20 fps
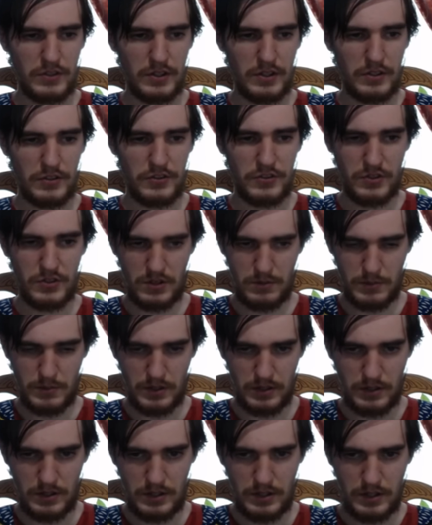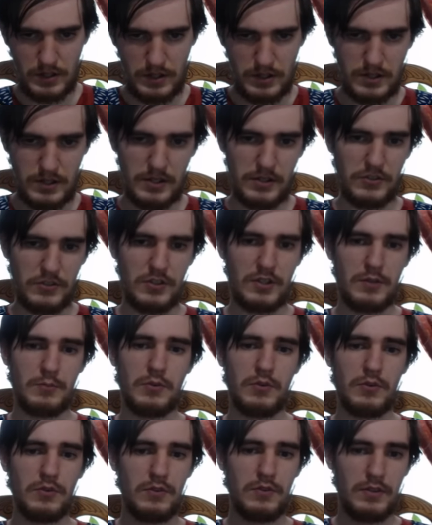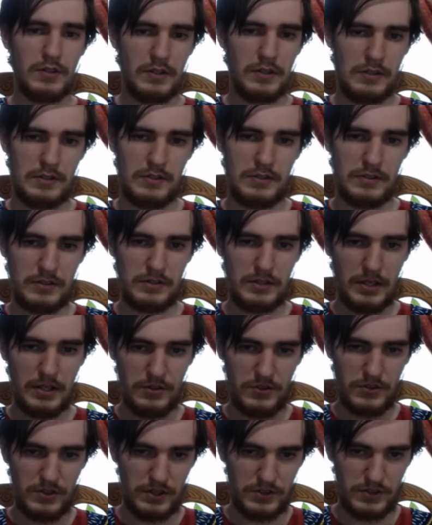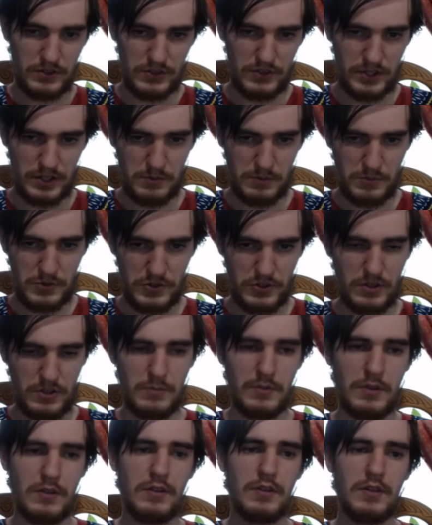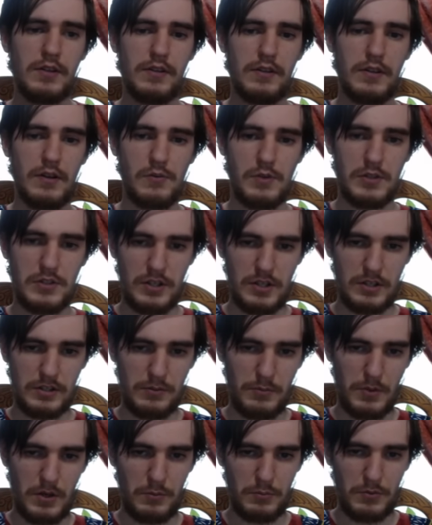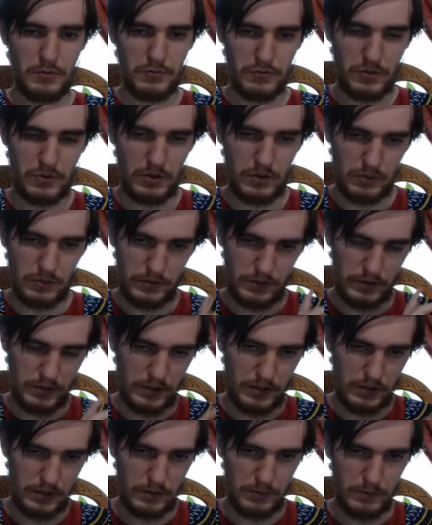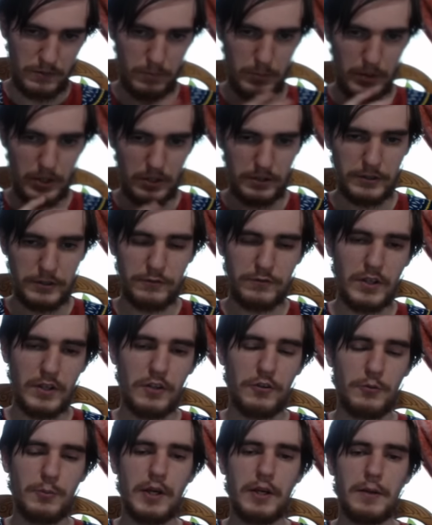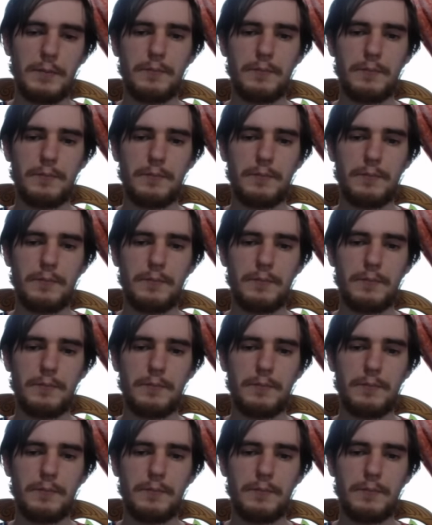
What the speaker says: Surma example. And yes, that's the same Surma that we talked about before with the body and face paint.